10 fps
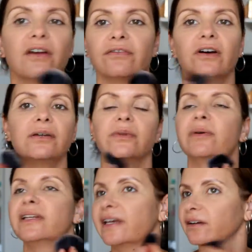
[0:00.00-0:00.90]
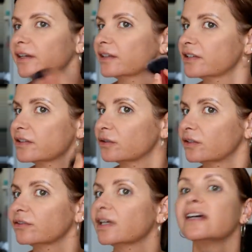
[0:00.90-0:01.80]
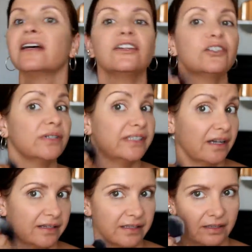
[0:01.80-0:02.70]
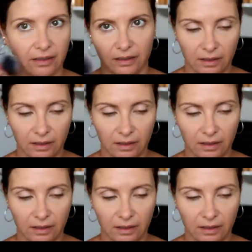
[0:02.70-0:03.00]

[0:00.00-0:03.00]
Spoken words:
I find with my neck I can just sort of do a dust